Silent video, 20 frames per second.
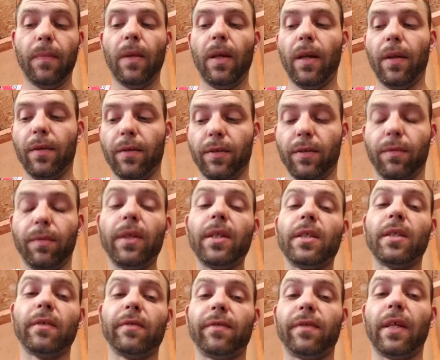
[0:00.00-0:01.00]
And there's a
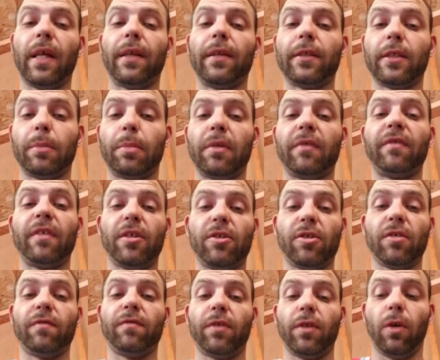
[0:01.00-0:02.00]
reason for that. There's a
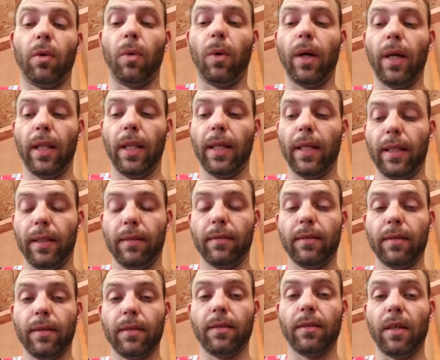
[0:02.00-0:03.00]
provision for the oiling
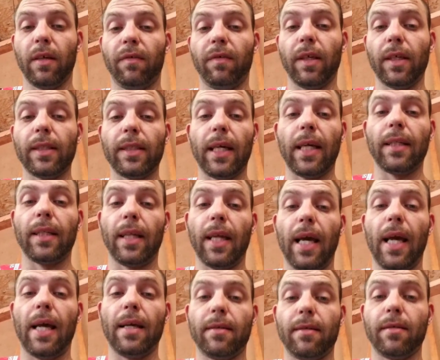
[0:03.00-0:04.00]
and stuff like that that
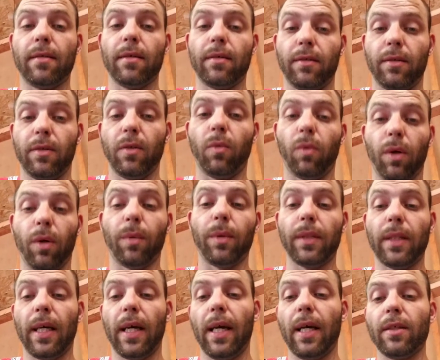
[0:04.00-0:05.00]
has to, to work with
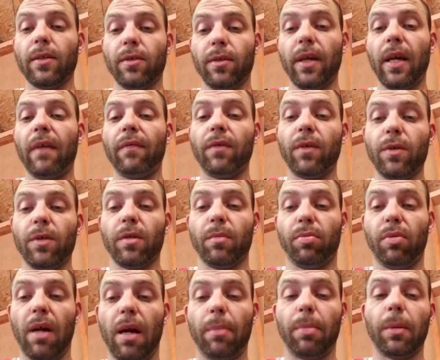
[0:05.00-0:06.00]
the head, so you have to use the
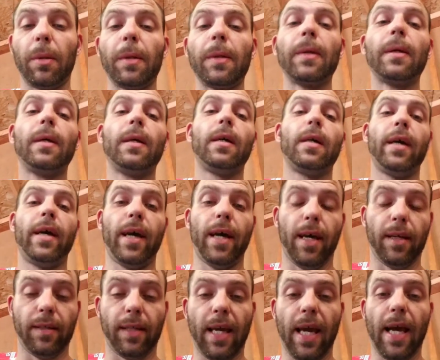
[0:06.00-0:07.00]
proper
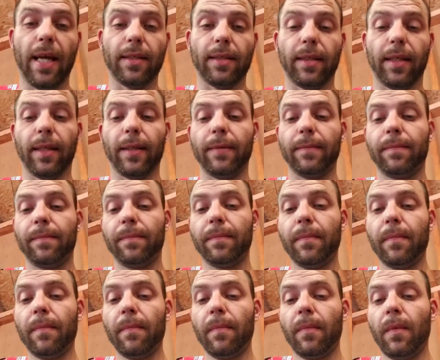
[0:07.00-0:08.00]
head gasket.
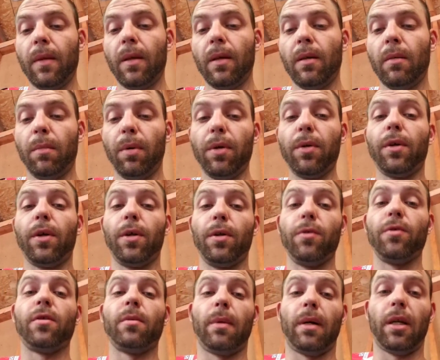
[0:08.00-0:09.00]
But you can
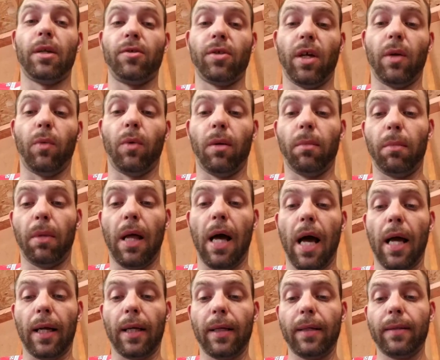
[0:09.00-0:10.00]
use them on a Gen 1
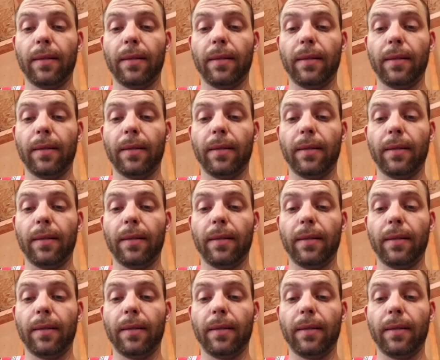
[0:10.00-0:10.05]
block.